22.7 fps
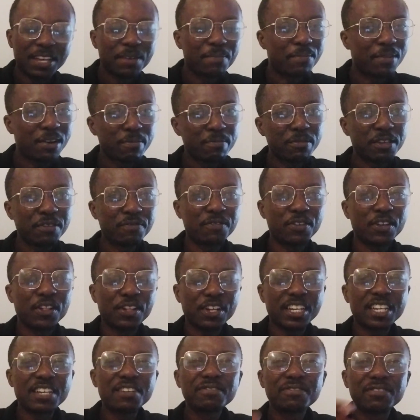Mommy, if you're
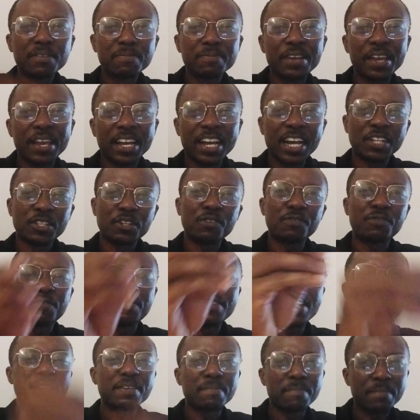looking for me and you cannot
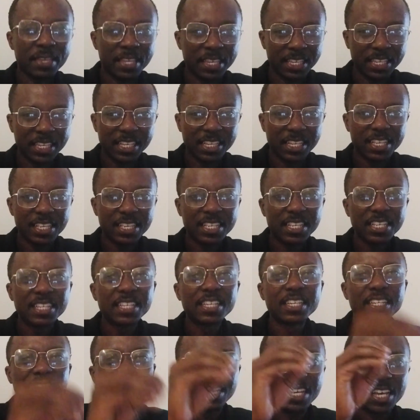find me,
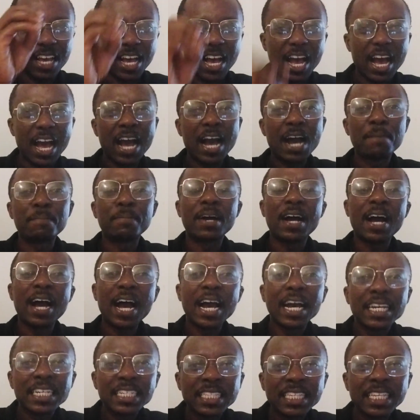I'm
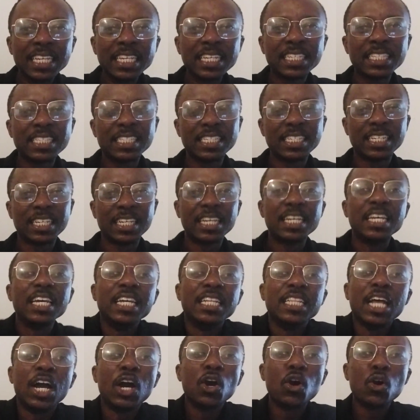hiding
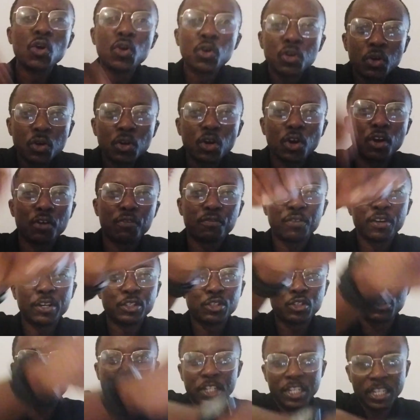in the hollow of a
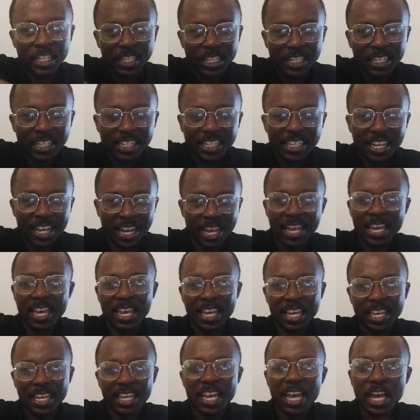tree.
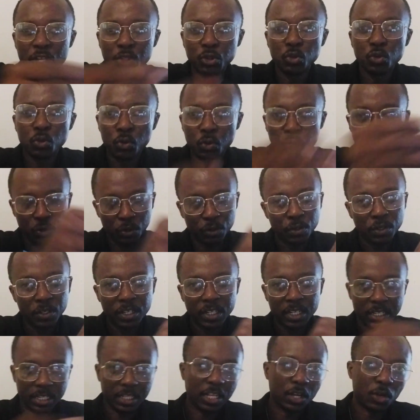a dukru,
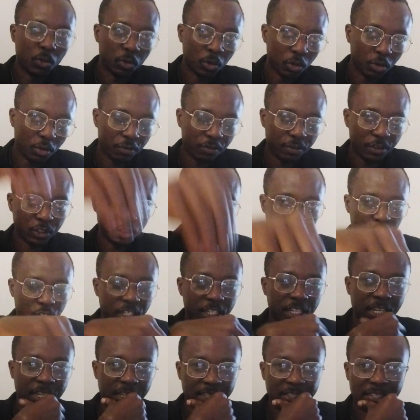the hollow of a tree,
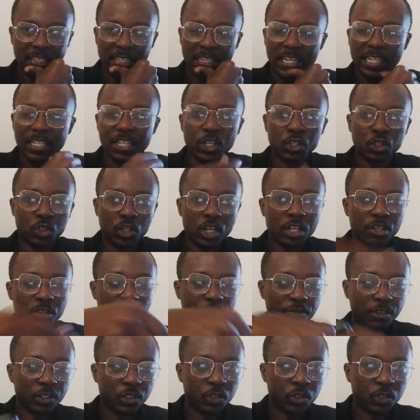yes, in the trunk of a